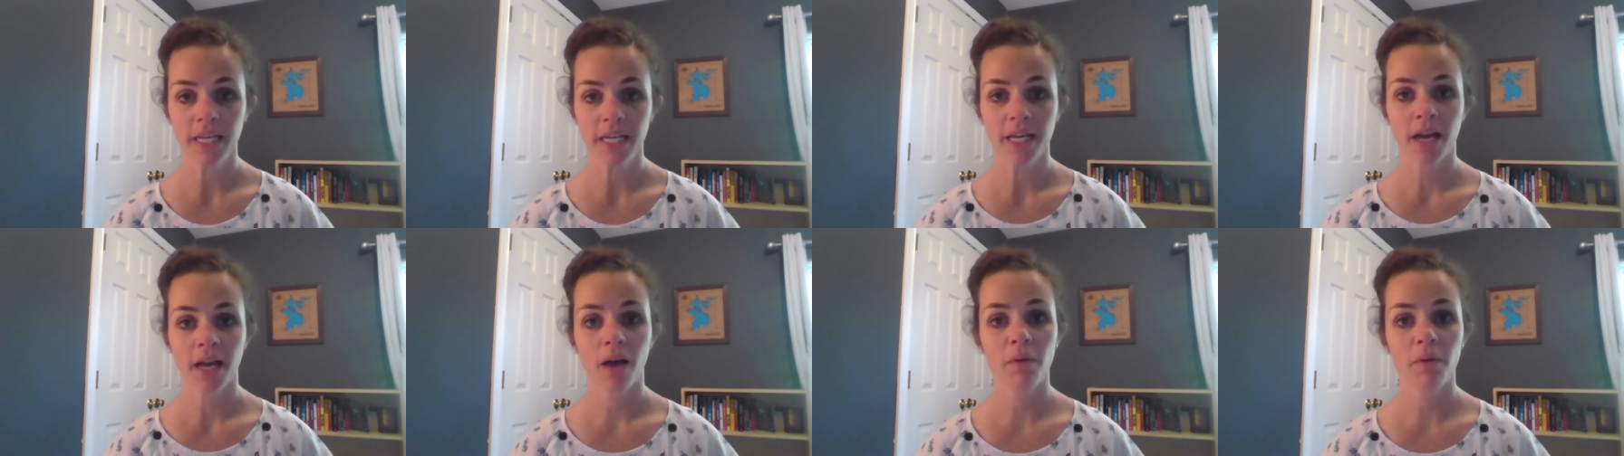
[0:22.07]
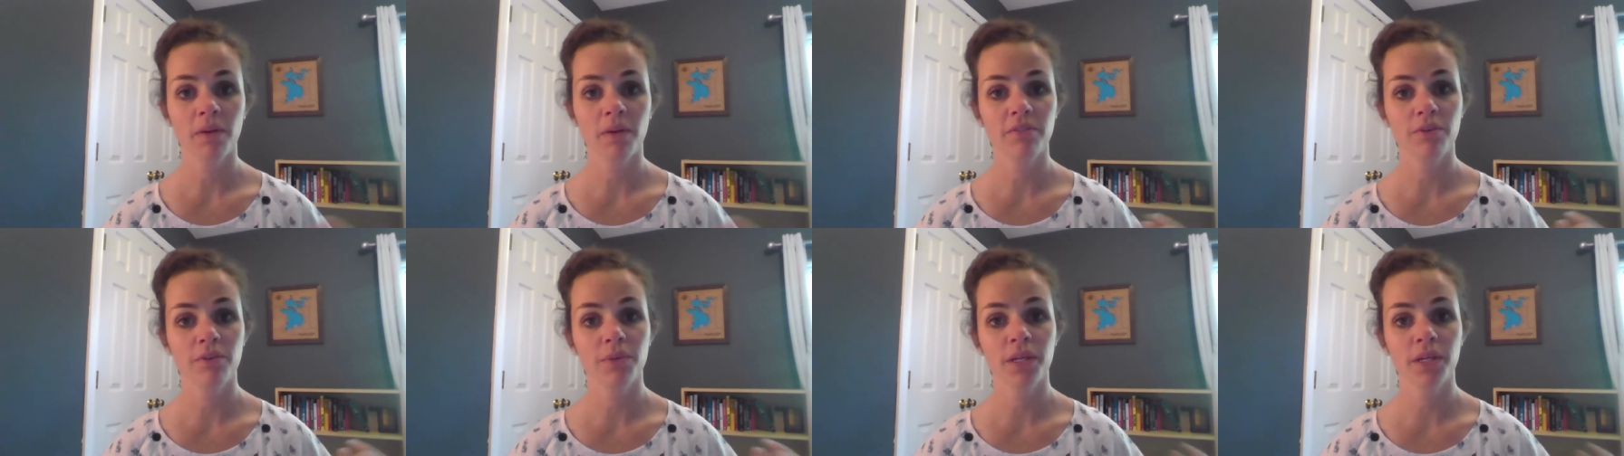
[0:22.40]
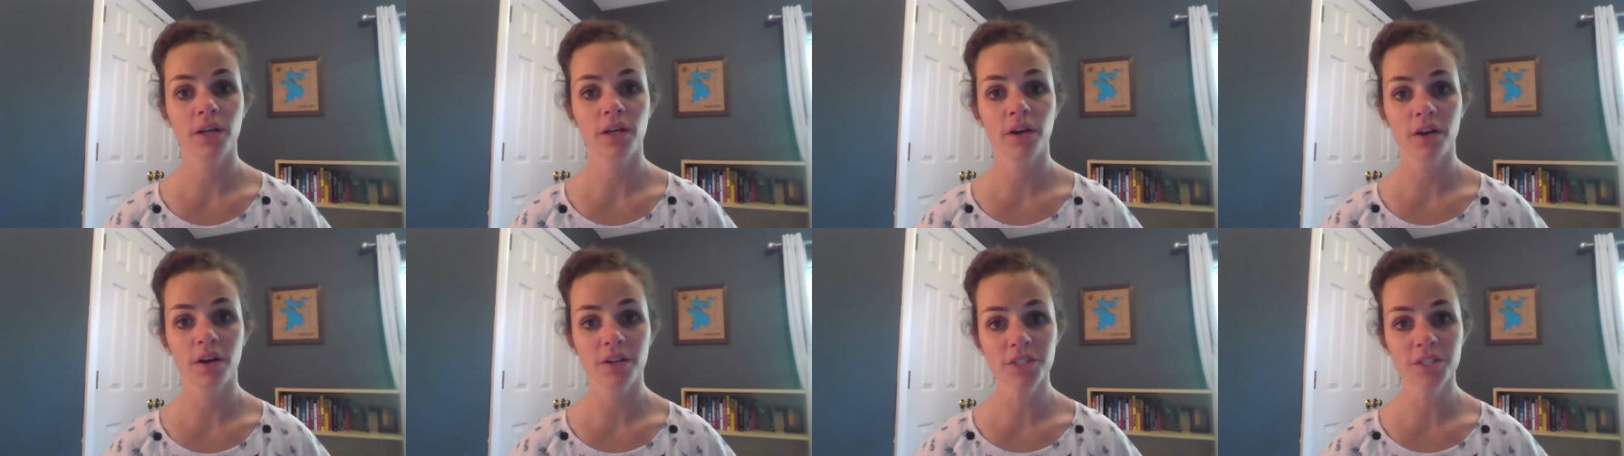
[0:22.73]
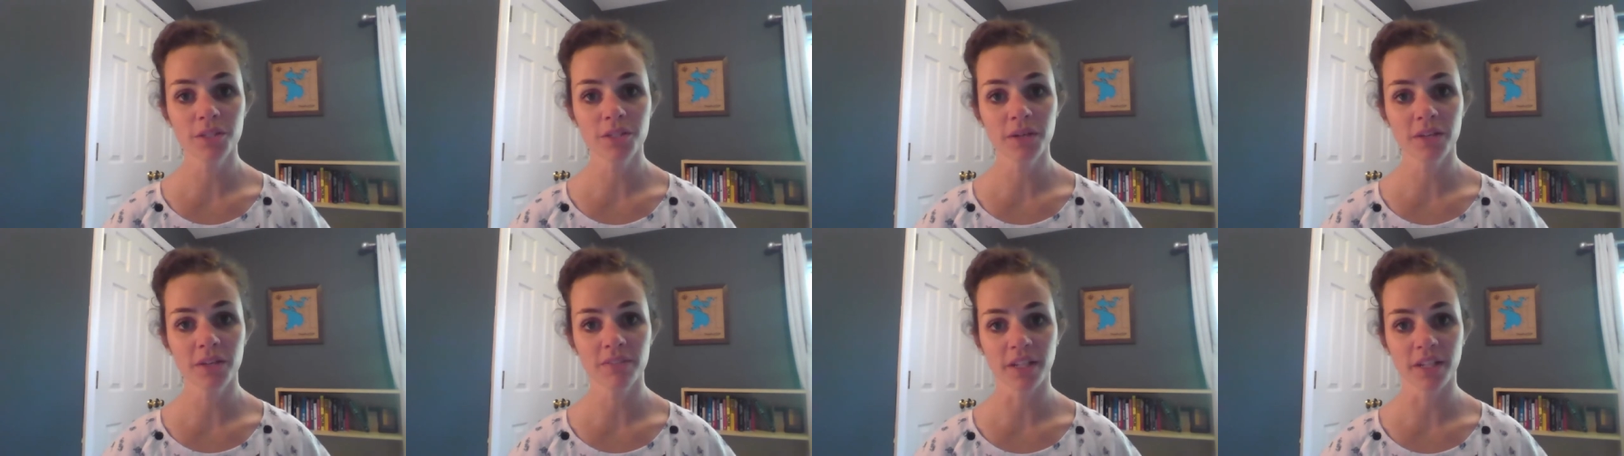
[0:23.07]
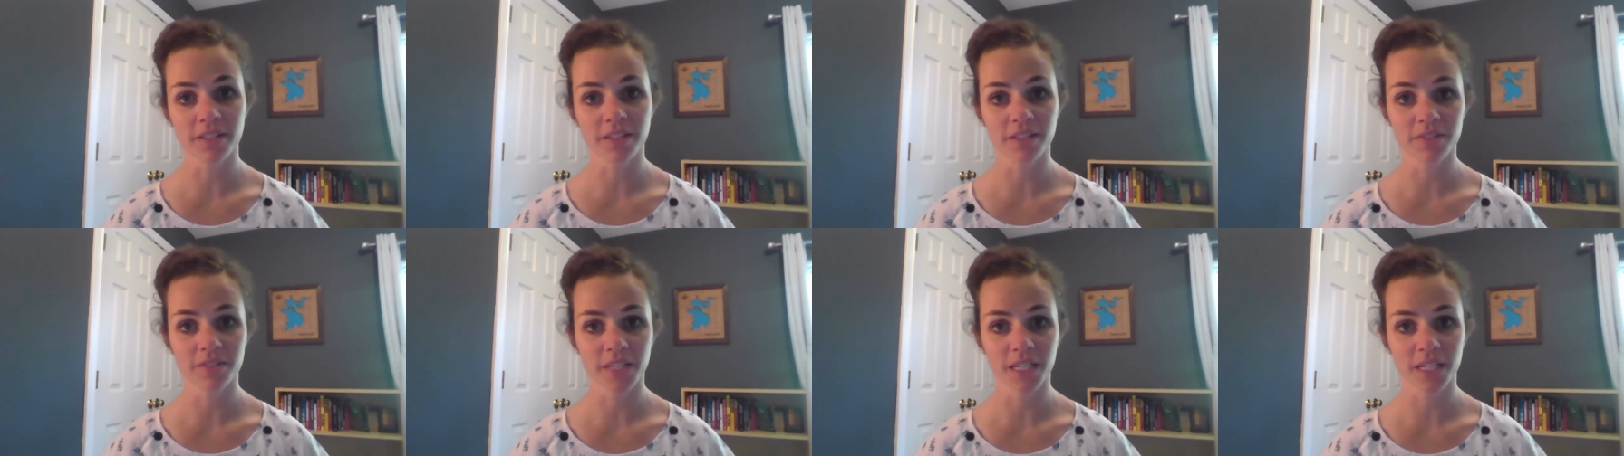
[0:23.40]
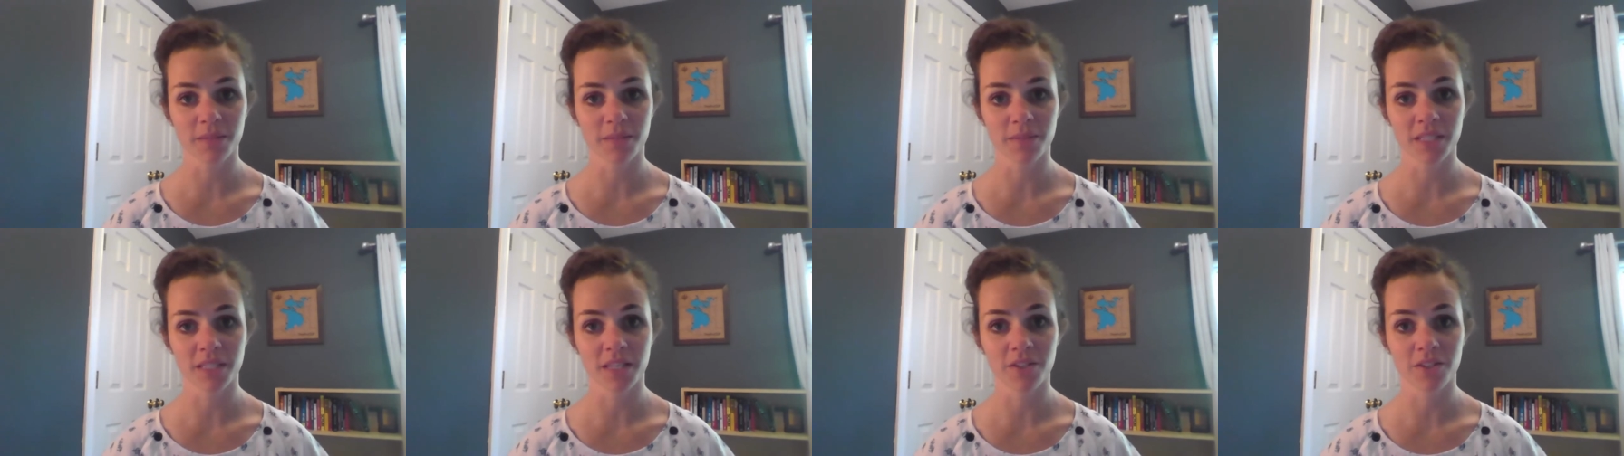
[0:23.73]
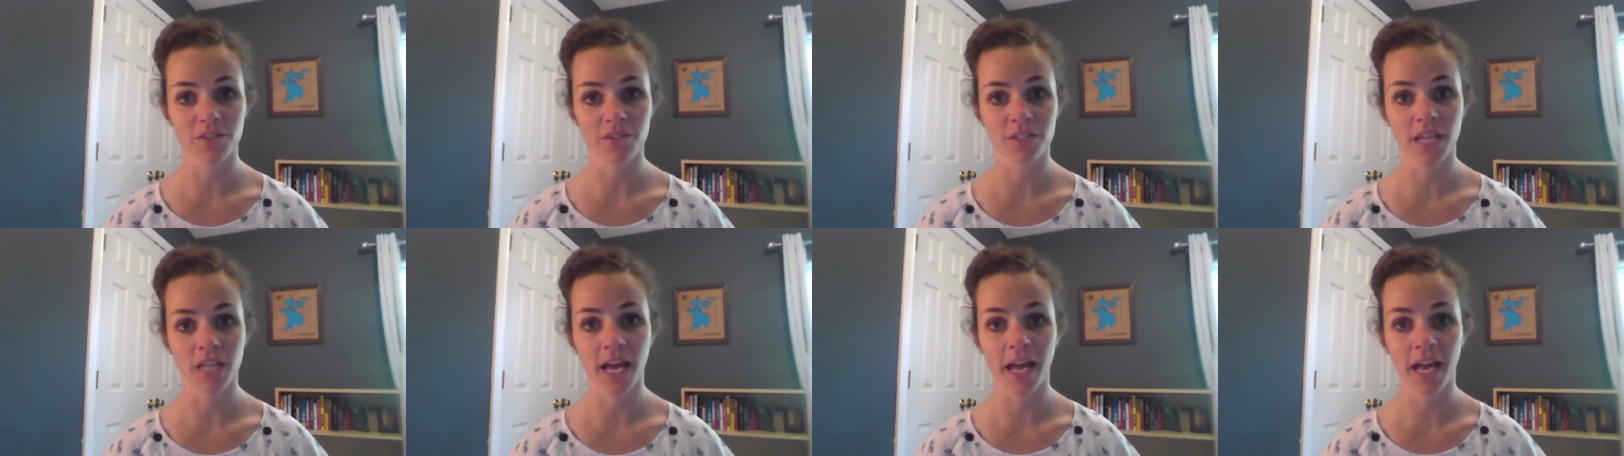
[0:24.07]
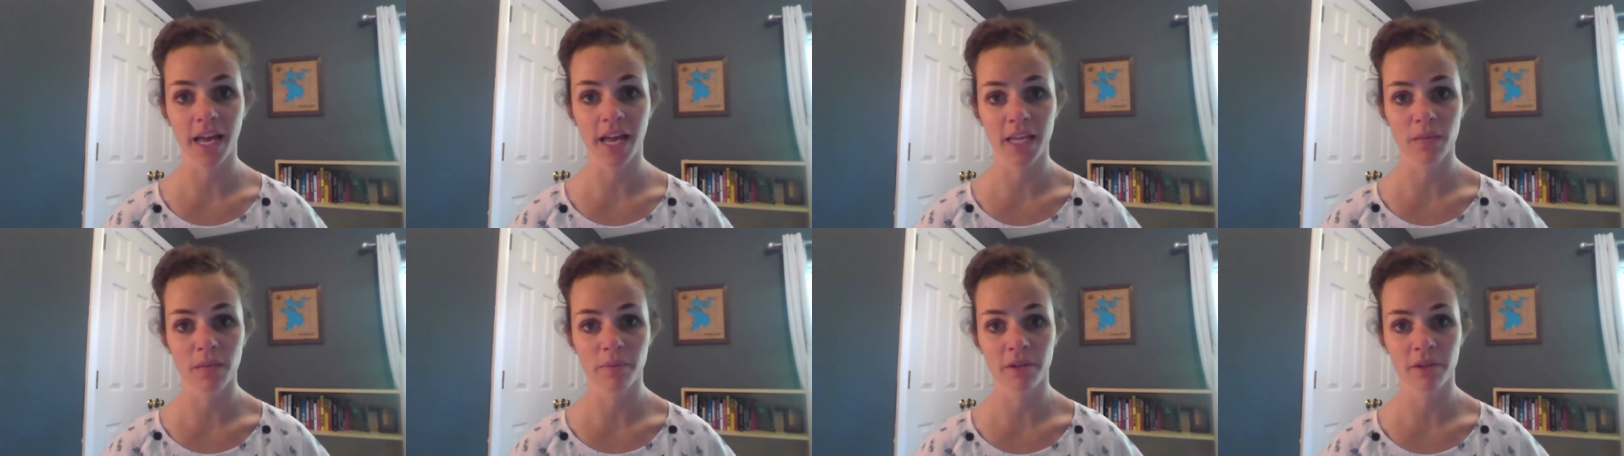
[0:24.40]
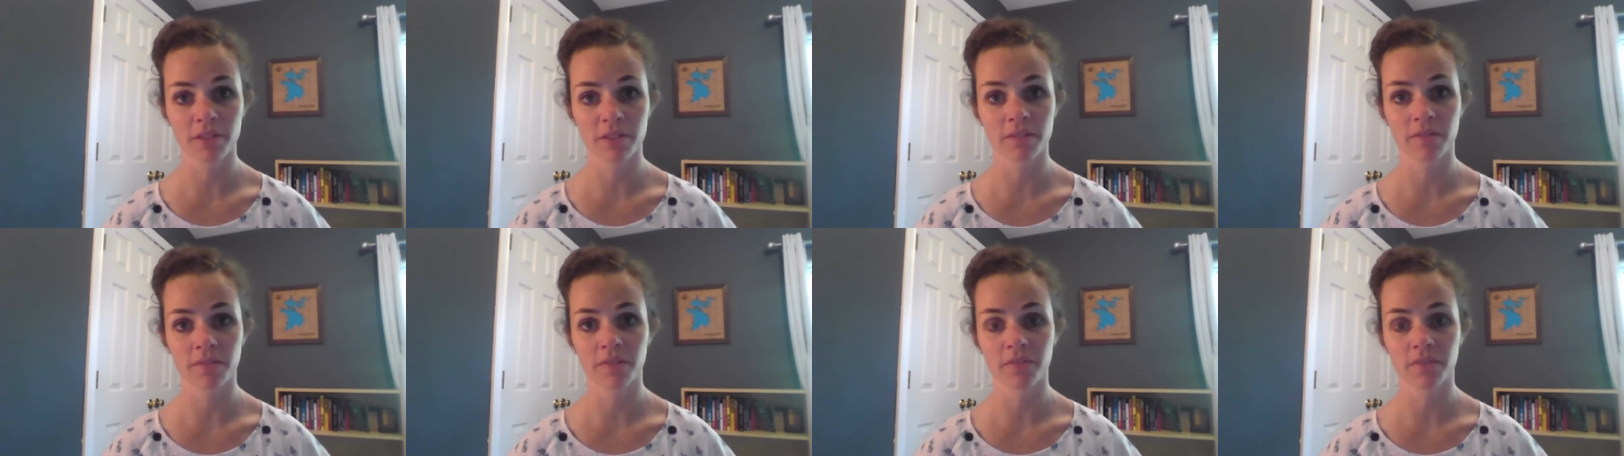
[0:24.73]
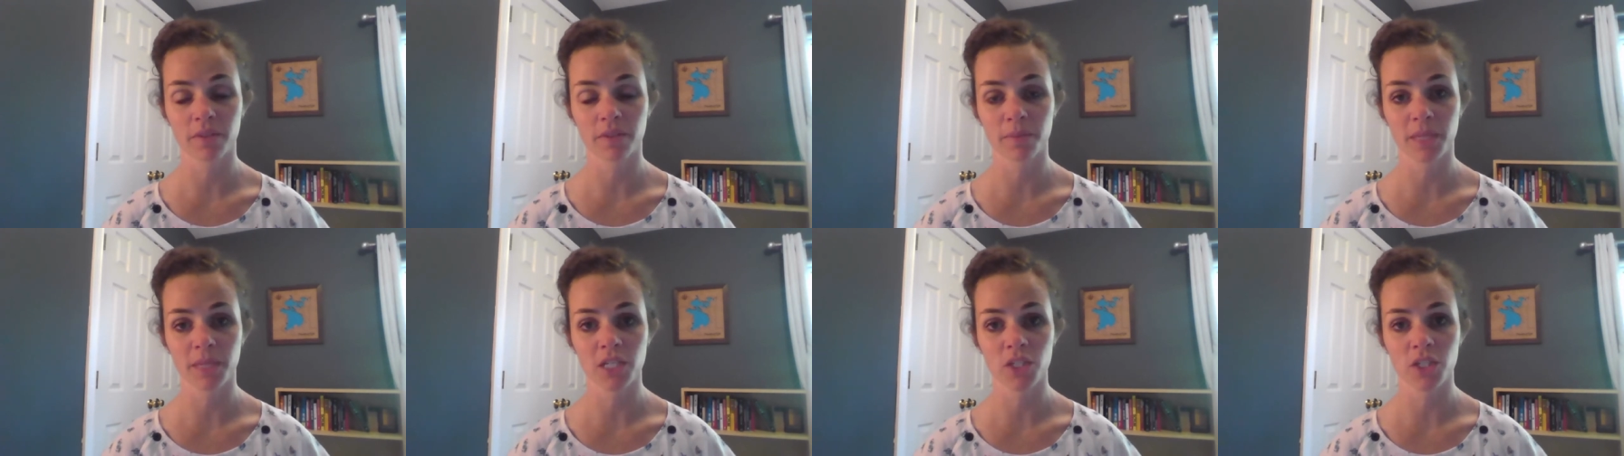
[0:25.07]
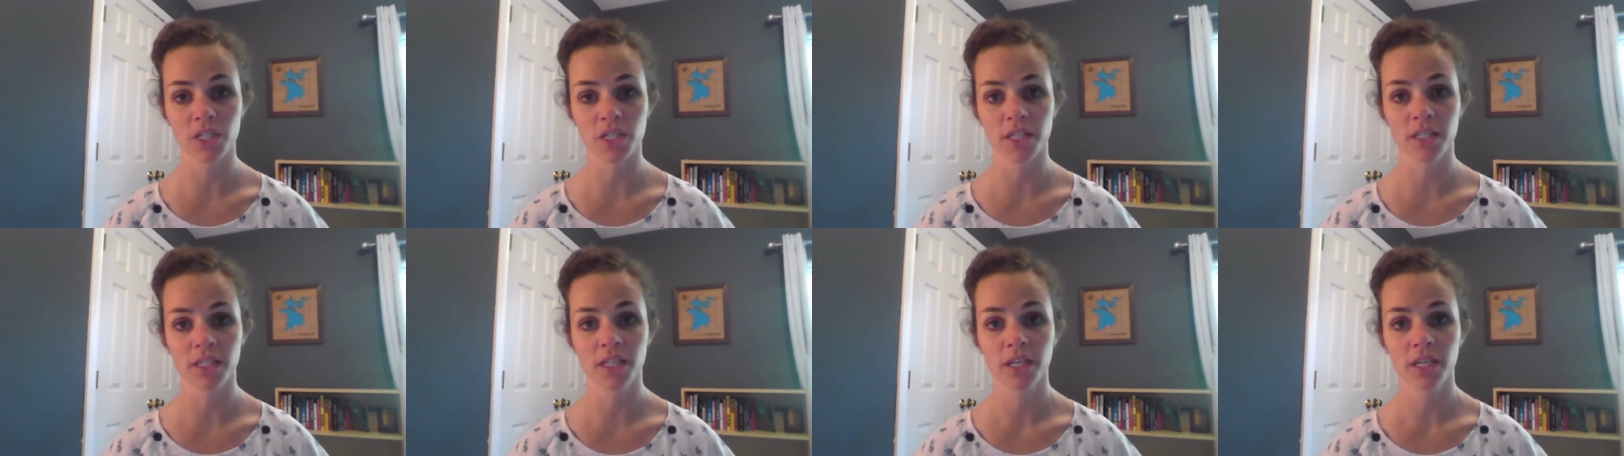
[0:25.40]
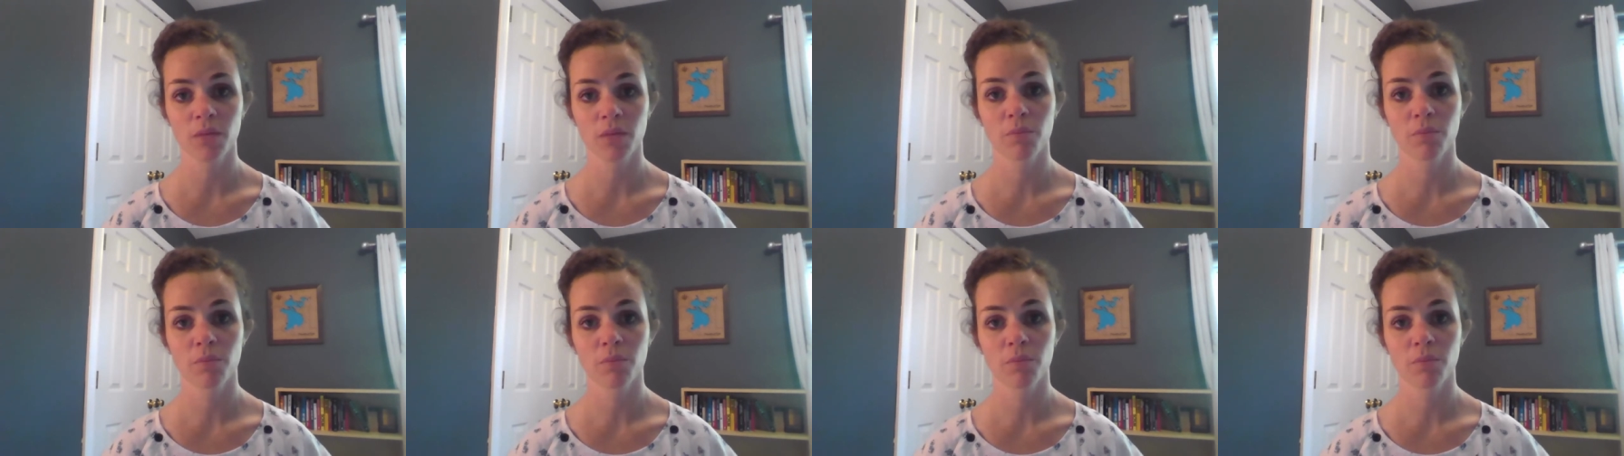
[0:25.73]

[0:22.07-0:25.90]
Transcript: However, we also have lots of times that there's high amounts of inflammation,